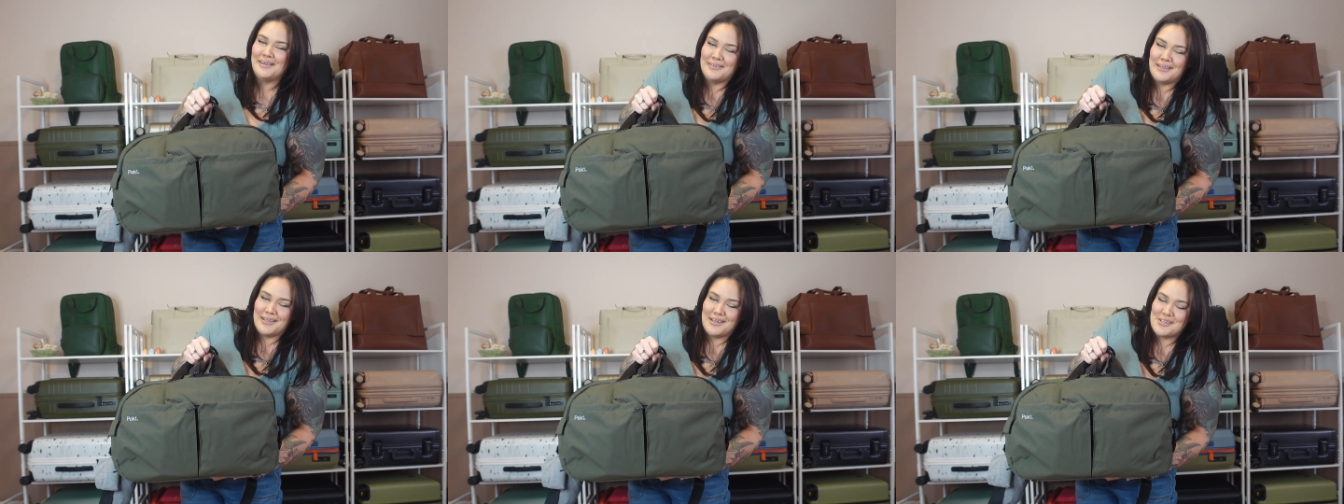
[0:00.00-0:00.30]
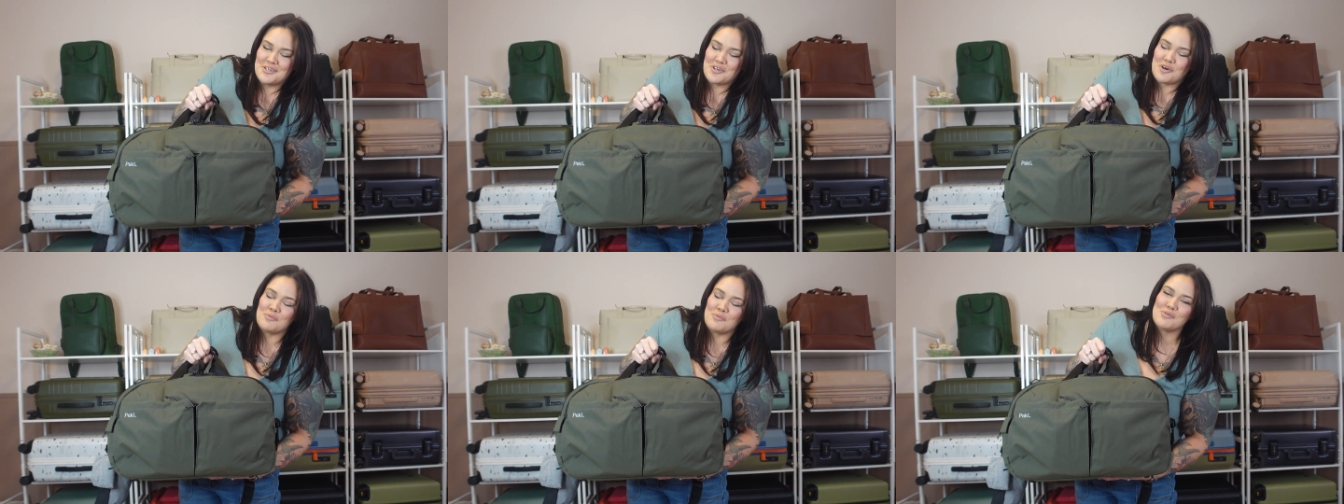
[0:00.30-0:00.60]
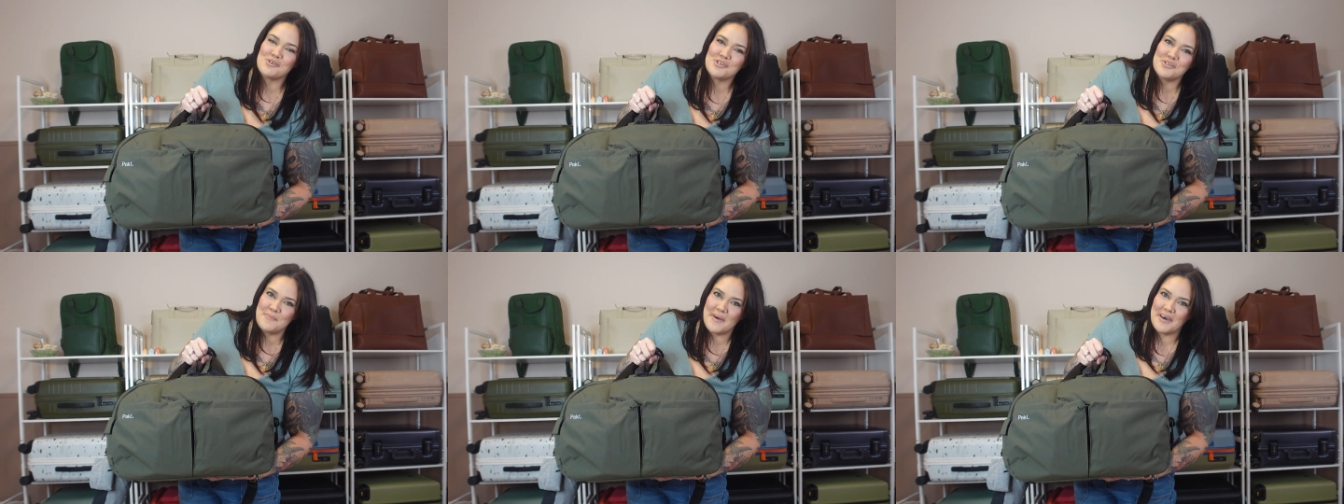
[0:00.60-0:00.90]
that it's
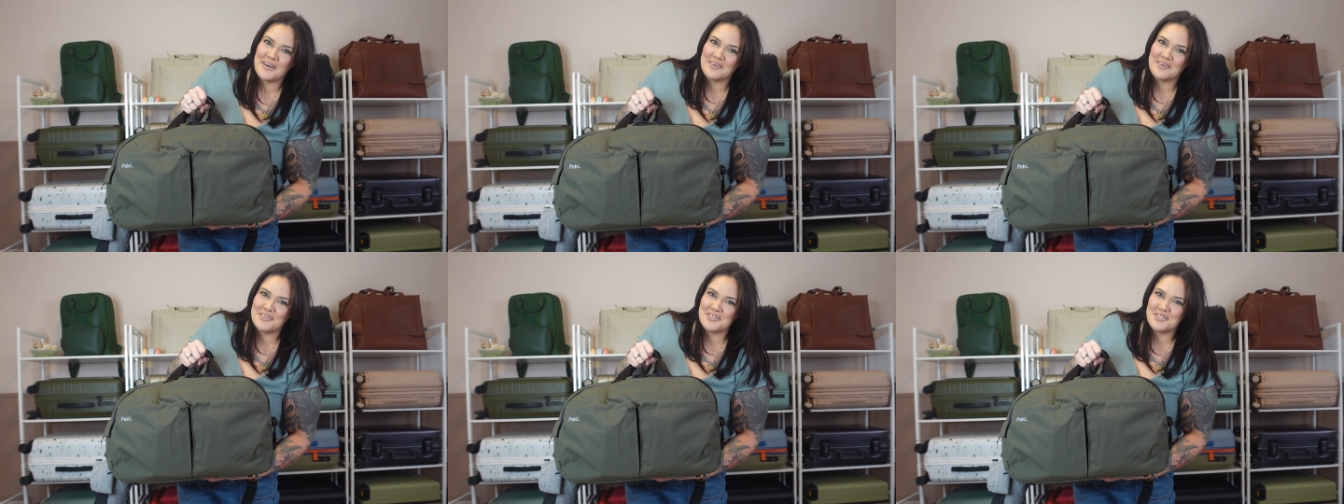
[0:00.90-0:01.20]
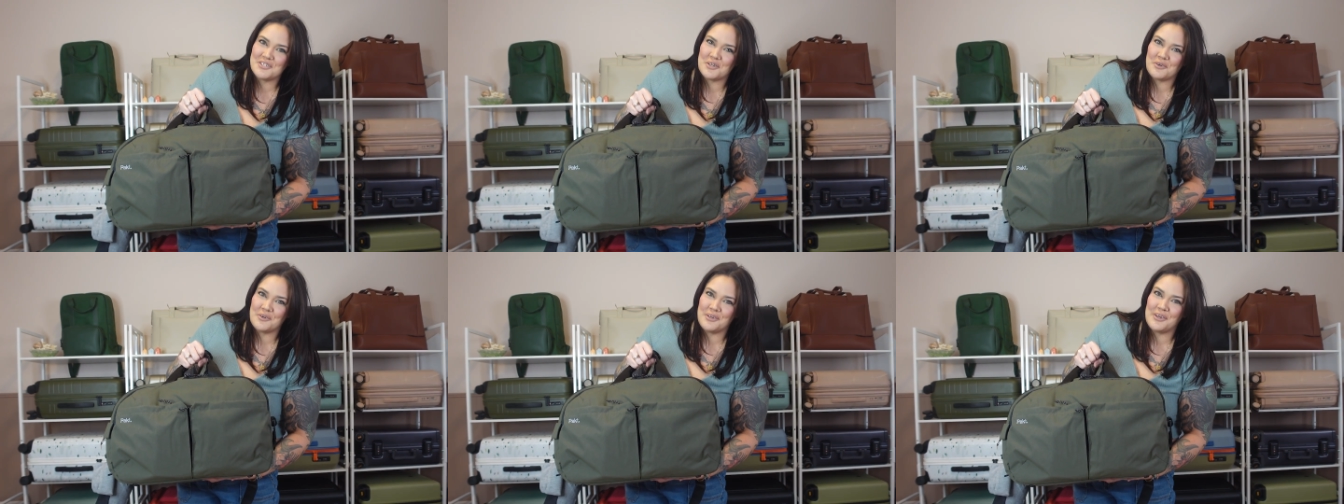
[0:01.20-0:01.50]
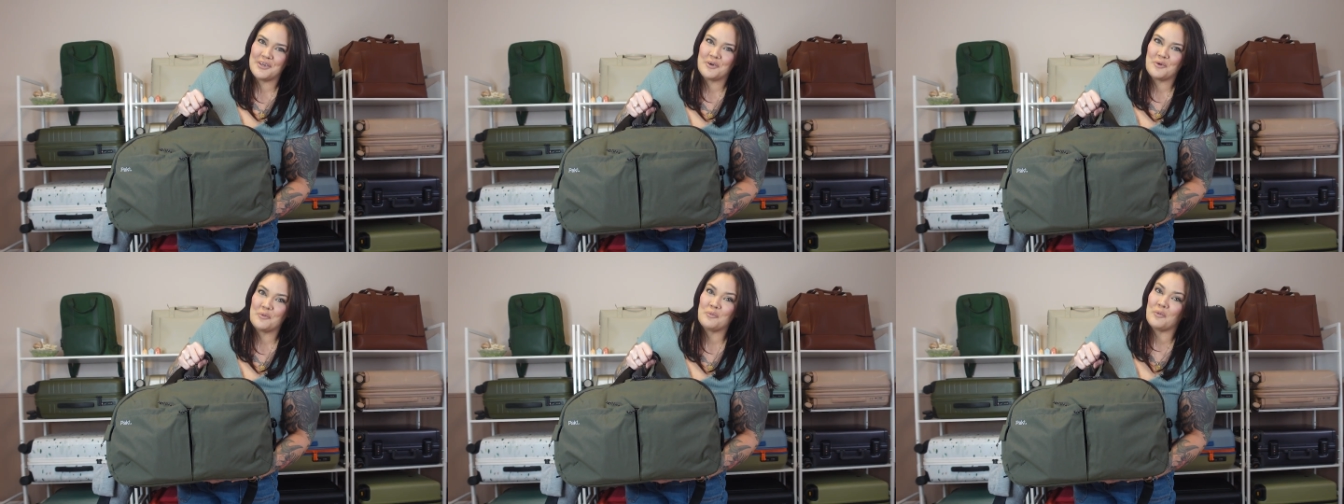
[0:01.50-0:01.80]
almost better to show
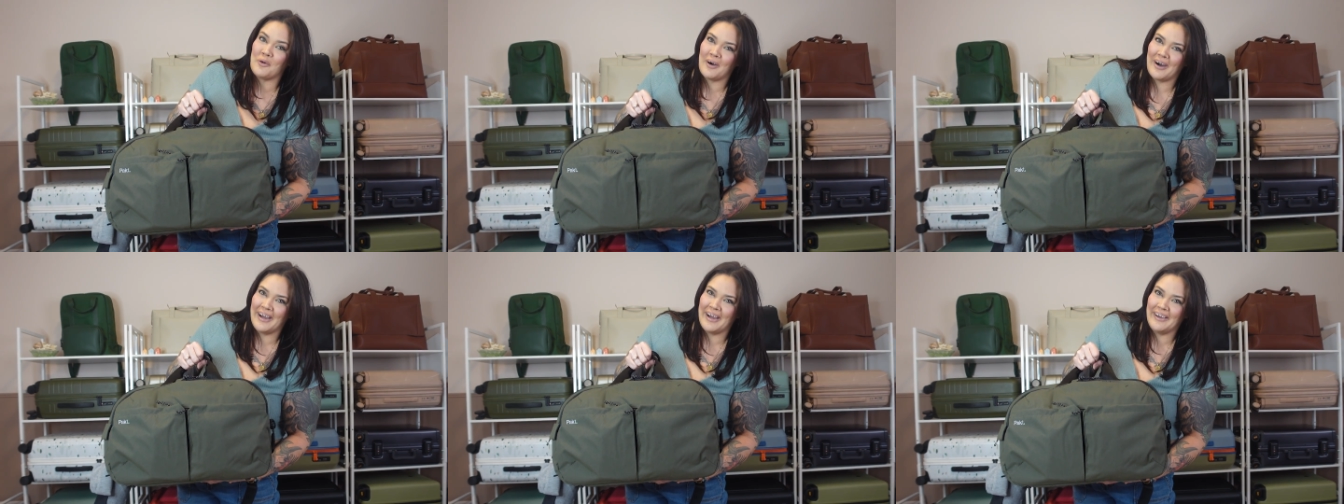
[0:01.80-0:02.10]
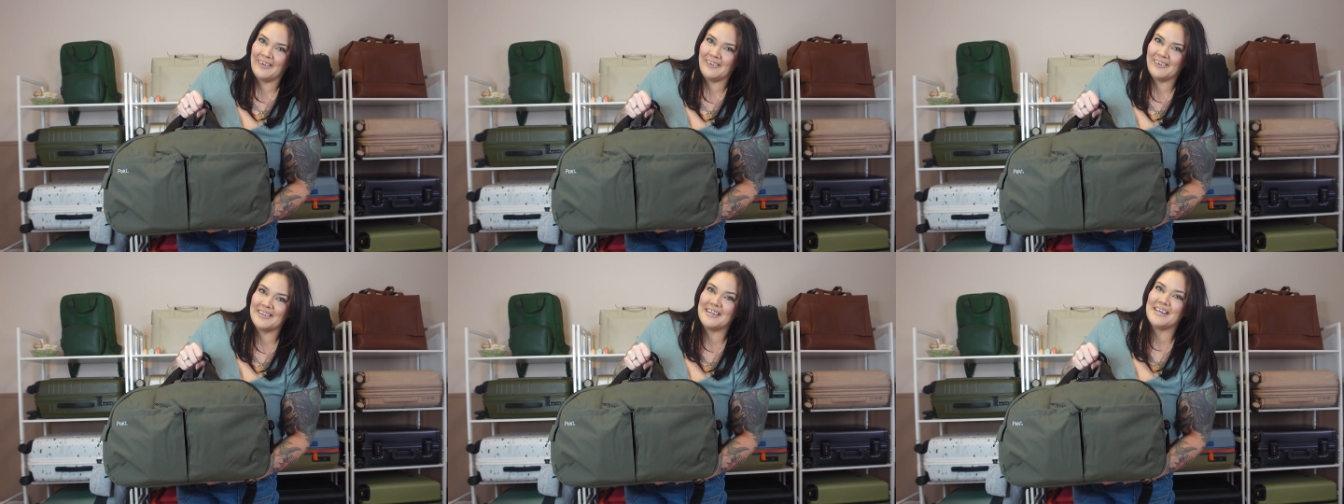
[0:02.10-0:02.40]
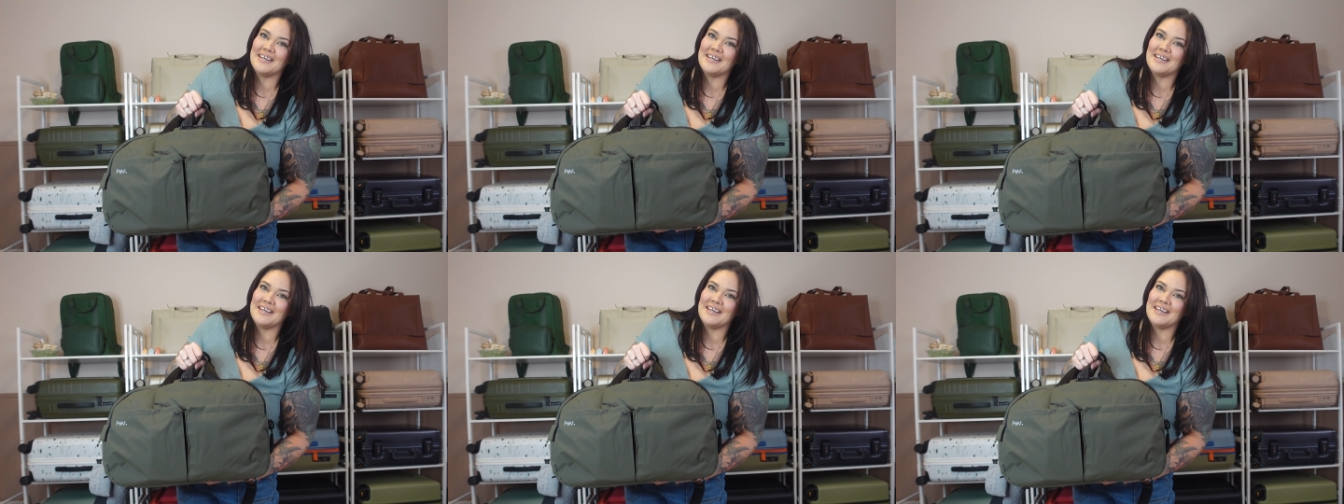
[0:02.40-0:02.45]
you while